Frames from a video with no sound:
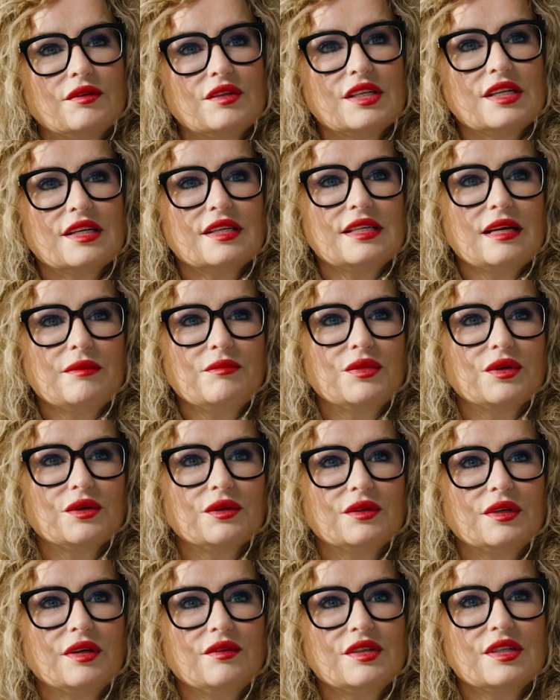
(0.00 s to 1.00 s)
us an
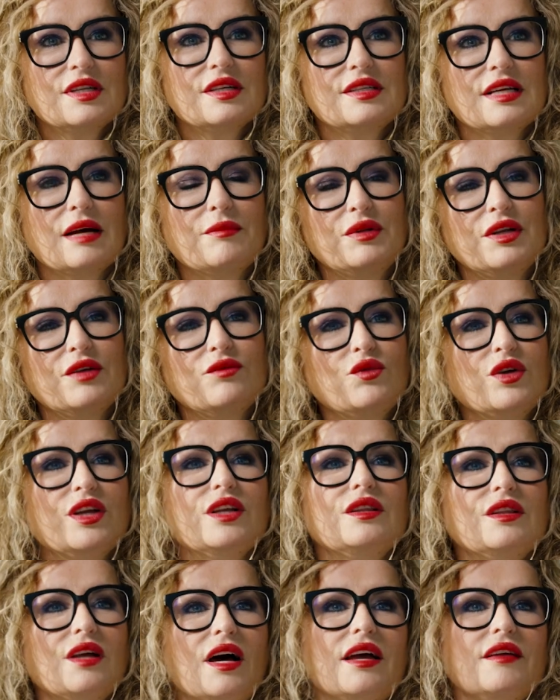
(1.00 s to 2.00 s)
example. Give us in
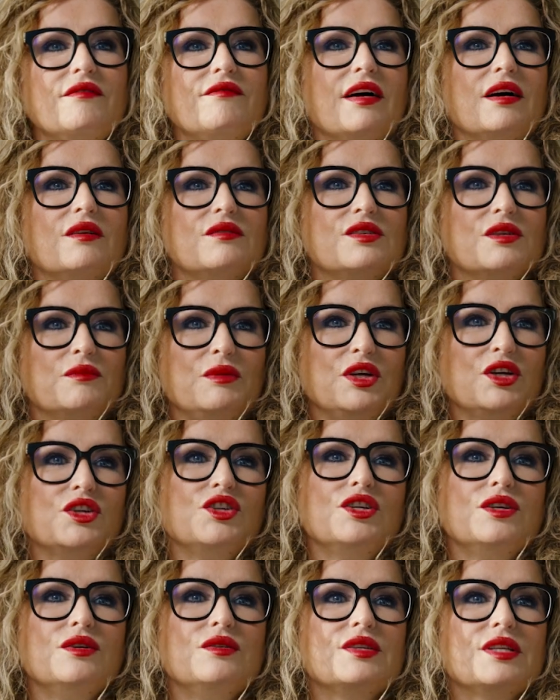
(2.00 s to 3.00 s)
real life how somebody could
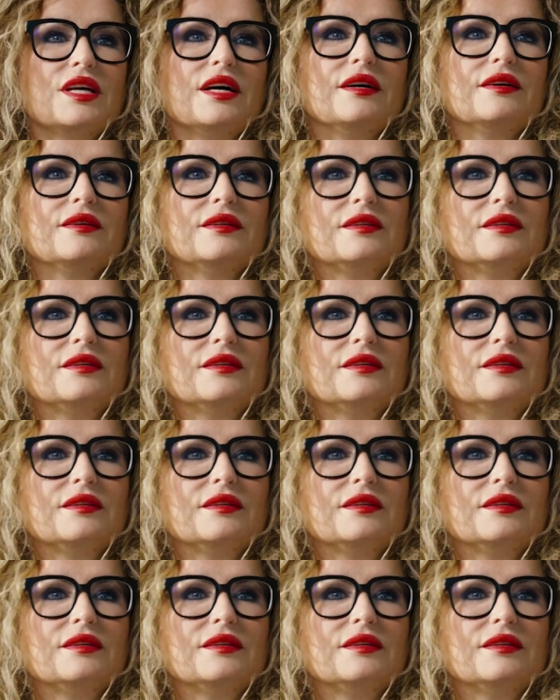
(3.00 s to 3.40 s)
use that.